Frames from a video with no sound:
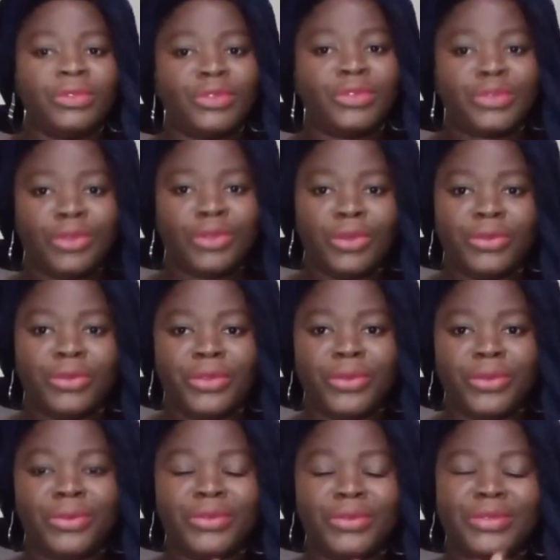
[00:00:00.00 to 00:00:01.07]
Sorry
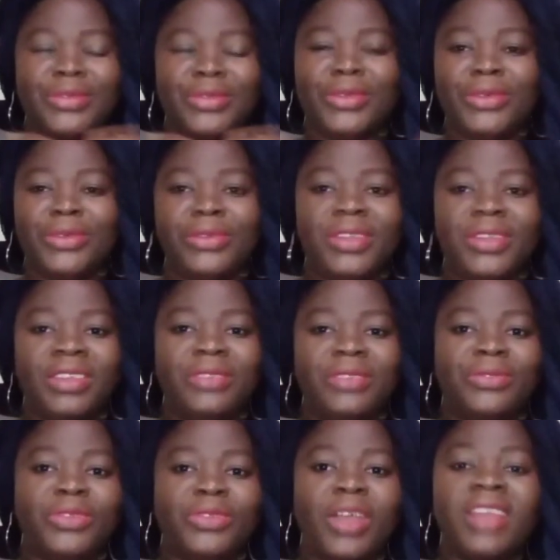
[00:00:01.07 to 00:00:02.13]

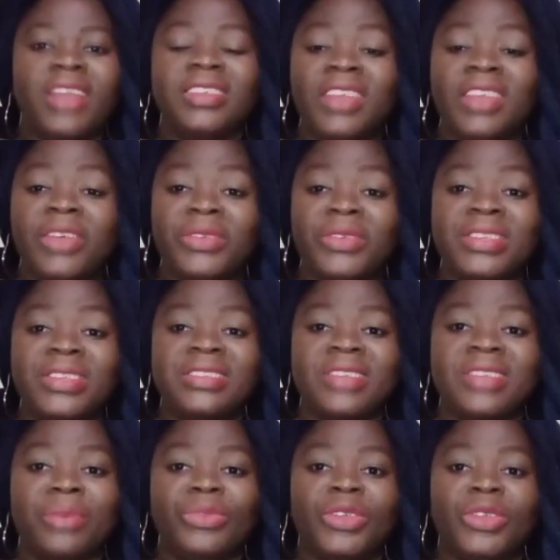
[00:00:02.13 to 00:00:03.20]
if you are hearing
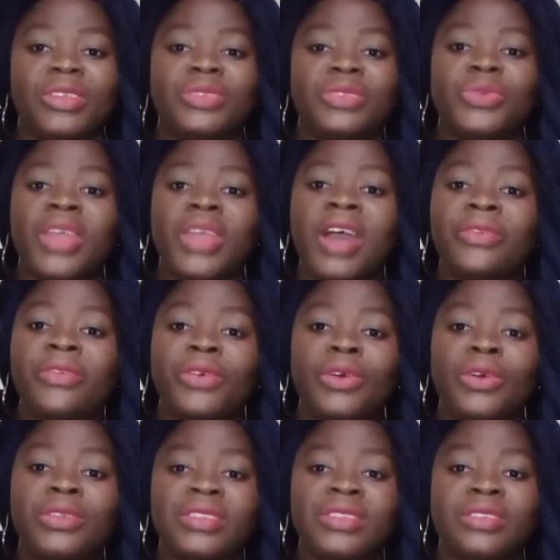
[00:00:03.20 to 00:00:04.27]
some noise. We have
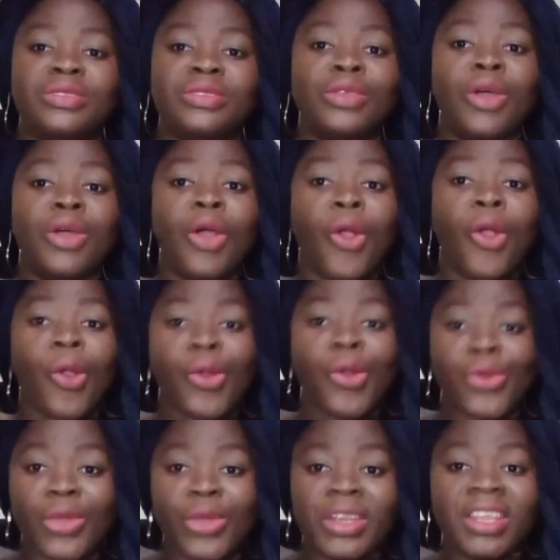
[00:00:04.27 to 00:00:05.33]
all these
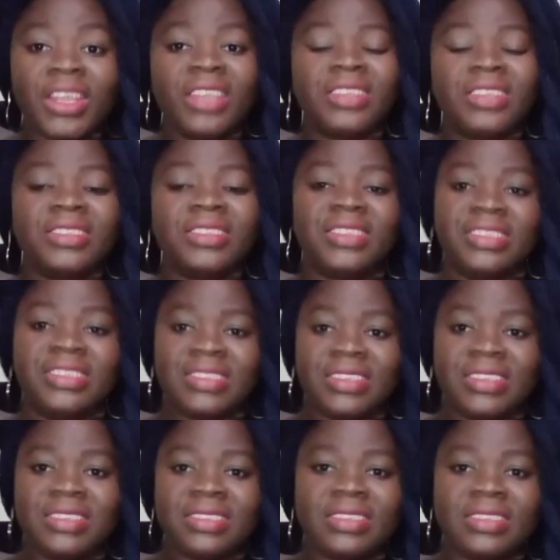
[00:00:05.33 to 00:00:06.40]
chronic
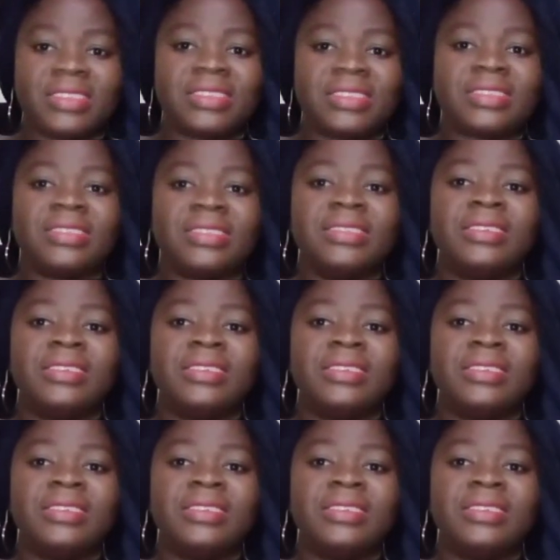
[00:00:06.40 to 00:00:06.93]
diseases